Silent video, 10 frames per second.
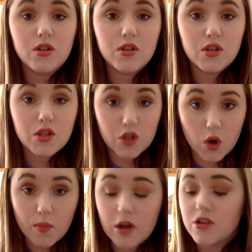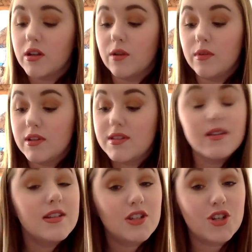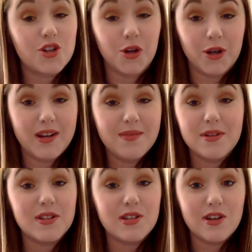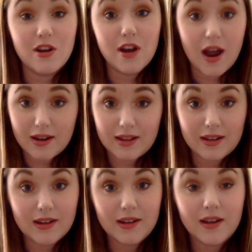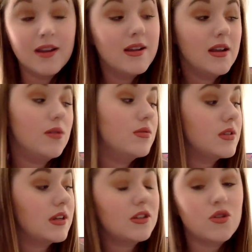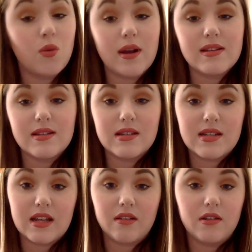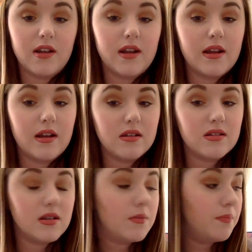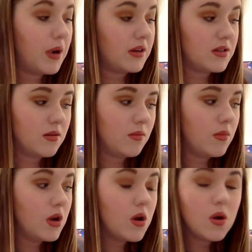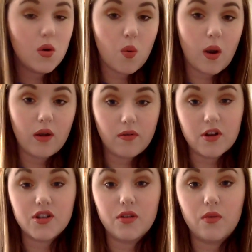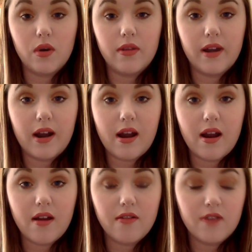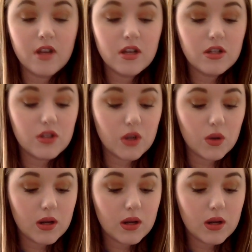so much. Like, when this says extreme, it's not kidding. It was like twice as tingly as the Buxom White Russian one that I have. So